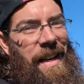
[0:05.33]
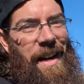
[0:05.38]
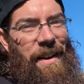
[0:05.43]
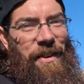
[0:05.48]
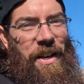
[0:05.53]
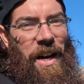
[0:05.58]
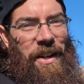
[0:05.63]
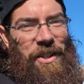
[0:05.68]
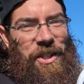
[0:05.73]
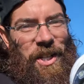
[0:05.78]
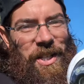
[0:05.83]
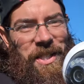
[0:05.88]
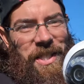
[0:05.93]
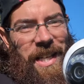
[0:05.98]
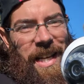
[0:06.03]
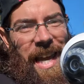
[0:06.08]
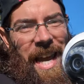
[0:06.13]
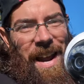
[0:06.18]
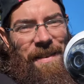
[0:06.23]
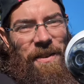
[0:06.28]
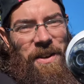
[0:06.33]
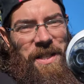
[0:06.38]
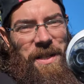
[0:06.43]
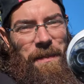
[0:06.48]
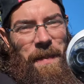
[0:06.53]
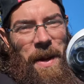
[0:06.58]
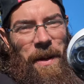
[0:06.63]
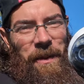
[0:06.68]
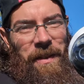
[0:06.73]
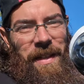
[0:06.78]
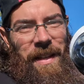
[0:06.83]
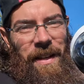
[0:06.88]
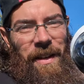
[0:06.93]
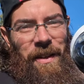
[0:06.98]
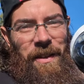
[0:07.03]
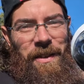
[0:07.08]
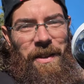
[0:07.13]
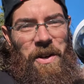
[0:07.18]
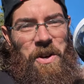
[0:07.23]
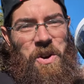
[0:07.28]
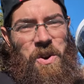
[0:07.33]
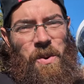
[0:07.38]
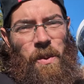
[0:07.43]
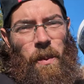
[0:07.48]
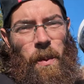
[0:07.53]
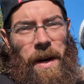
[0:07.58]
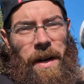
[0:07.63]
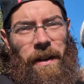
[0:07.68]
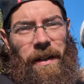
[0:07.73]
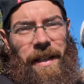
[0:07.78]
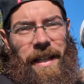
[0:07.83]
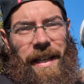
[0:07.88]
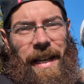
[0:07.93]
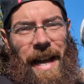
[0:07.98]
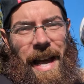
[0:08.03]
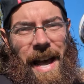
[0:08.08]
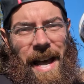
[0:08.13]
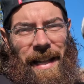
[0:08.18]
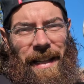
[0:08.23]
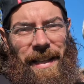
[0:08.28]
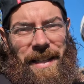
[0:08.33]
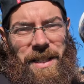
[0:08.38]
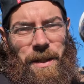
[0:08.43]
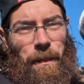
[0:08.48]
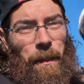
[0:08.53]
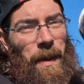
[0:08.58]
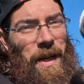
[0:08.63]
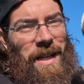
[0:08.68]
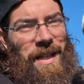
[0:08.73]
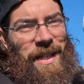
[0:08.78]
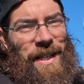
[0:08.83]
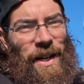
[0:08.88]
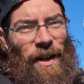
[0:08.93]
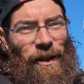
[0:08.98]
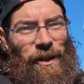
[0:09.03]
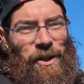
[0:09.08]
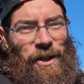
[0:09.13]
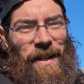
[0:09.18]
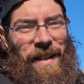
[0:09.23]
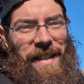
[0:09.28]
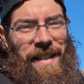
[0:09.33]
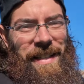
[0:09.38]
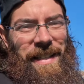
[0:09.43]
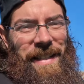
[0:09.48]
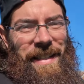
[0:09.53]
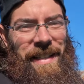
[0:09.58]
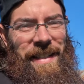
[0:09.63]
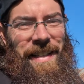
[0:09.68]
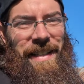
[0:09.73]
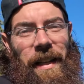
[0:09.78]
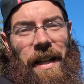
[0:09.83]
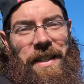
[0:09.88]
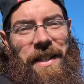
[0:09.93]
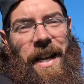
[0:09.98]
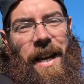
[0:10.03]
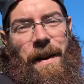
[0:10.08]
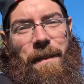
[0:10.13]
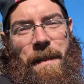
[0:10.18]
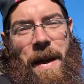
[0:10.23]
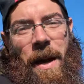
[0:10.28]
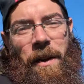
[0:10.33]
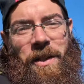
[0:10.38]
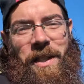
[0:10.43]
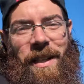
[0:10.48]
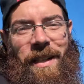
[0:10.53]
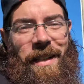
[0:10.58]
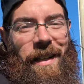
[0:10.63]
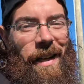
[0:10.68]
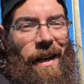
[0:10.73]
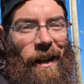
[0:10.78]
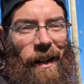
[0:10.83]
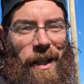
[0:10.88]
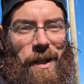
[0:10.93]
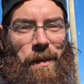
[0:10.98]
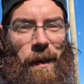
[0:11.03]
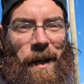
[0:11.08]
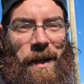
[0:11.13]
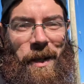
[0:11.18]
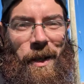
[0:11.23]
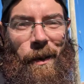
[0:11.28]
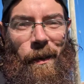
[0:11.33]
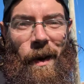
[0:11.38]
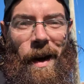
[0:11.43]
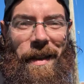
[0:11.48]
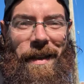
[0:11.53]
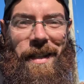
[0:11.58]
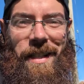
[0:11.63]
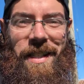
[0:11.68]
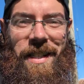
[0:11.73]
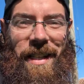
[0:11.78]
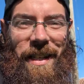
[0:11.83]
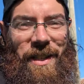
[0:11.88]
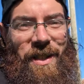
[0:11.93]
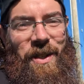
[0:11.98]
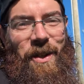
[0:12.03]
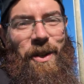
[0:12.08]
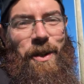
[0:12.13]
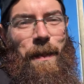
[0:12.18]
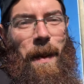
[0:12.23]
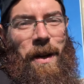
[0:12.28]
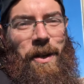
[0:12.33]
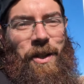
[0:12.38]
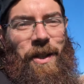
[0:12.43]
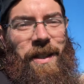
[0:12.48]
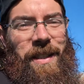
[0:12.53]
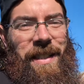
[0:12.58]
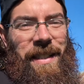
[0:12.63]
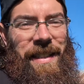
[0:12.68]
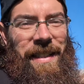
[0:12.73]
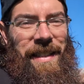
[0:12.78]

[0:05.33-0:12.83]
And I've got just the camera to mount there, the new Reolink Atlas PT Ultra. Let's get it mounted, and I'll explain to you why this thing is so special.